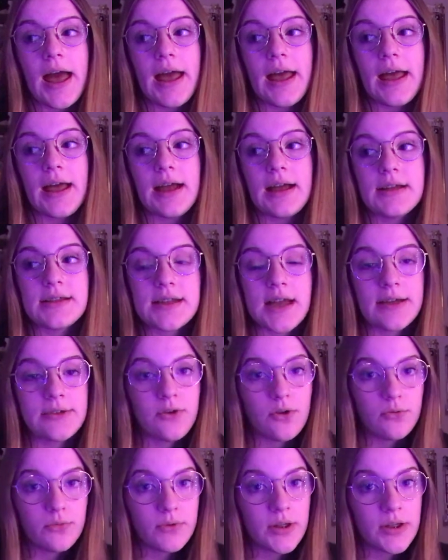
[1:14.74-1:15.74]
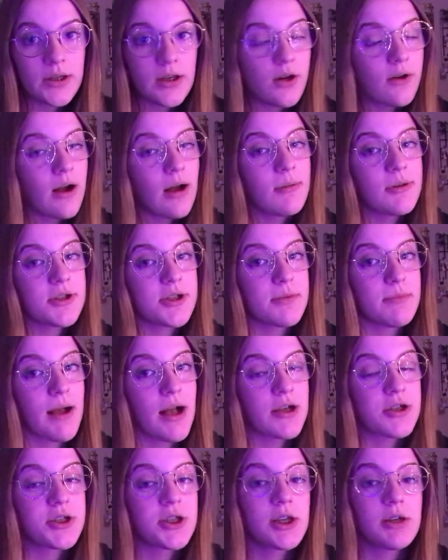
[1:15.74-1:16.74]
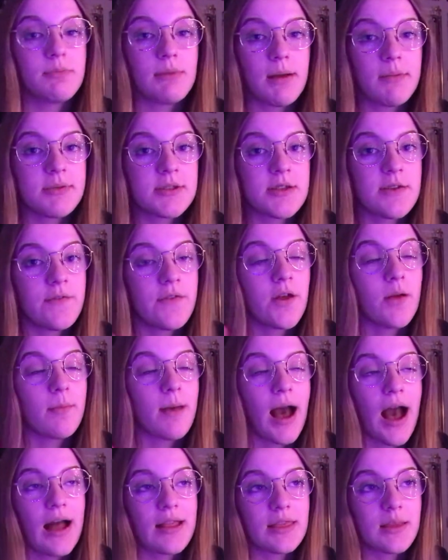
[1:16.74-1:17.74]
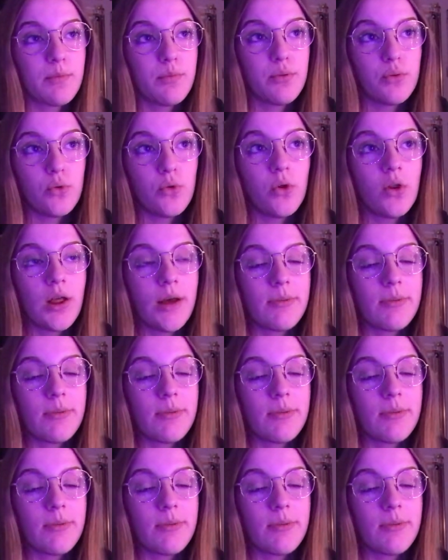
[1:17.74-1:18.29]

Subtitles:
And I don't really know how much I'm actually gonna be able to film at the pool.